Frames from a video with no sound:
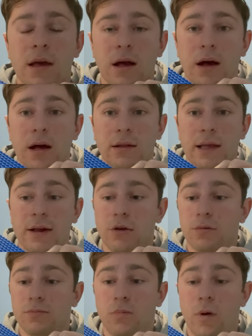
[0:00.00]
uh,
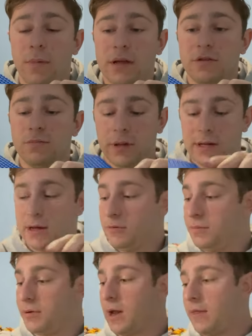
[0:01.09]
Lego one by two plate that you
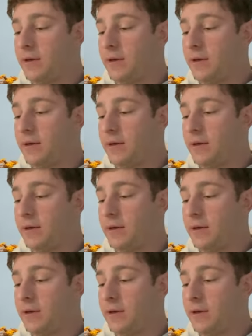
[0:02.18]
put on